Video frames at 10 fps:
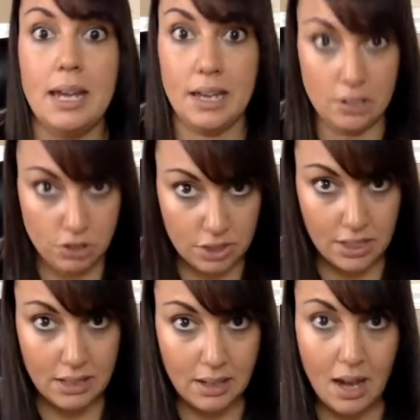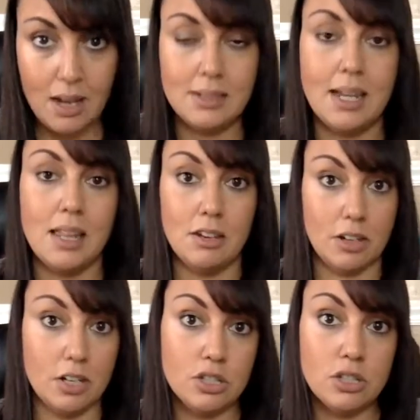interested in the content, they're
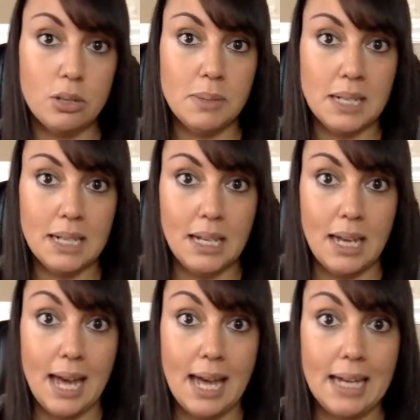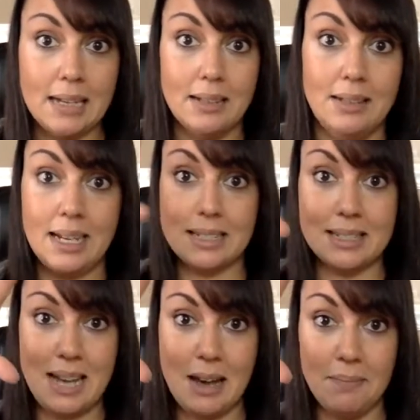consuming it, hey, next
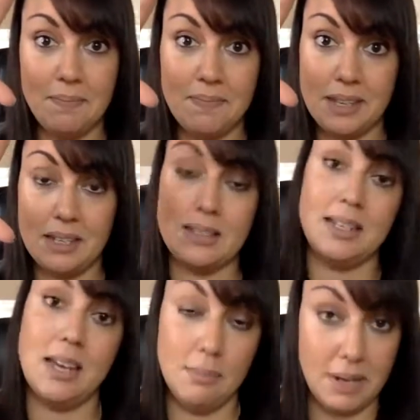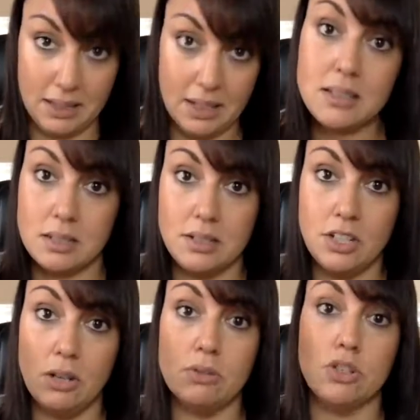step is to get on my list,
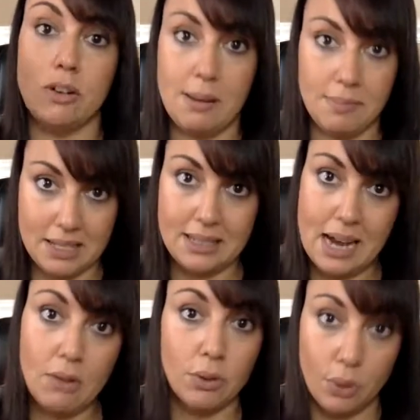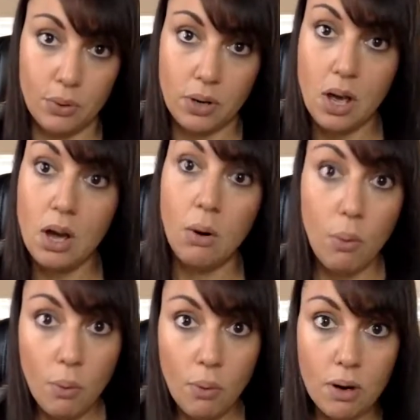to grab this download.
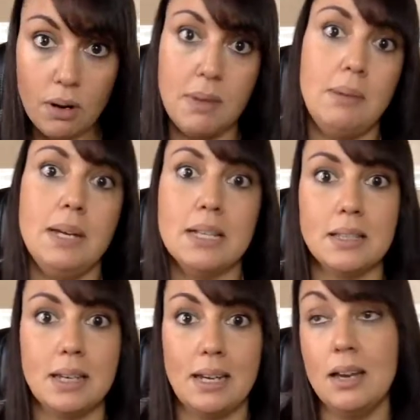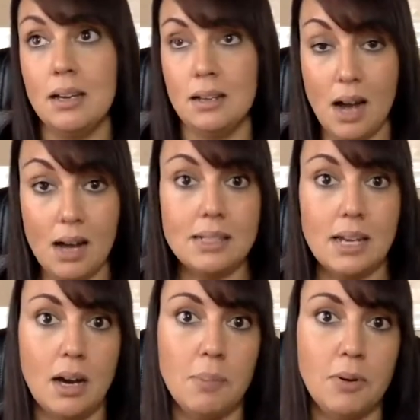Or maybe it's a
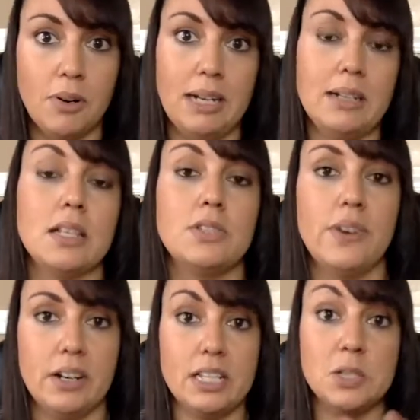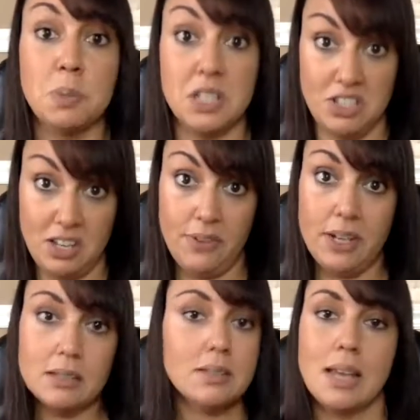content upgrade because it's very
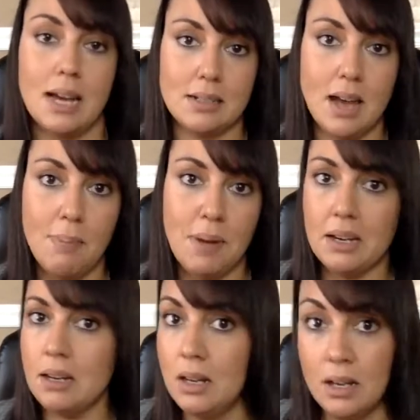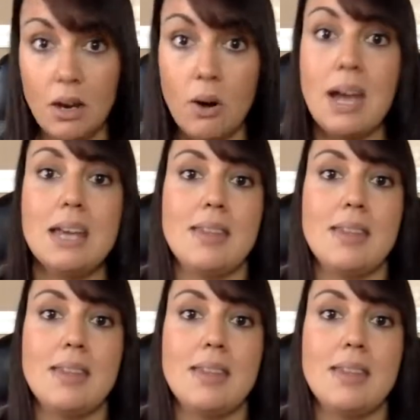specific to that topic. Okay,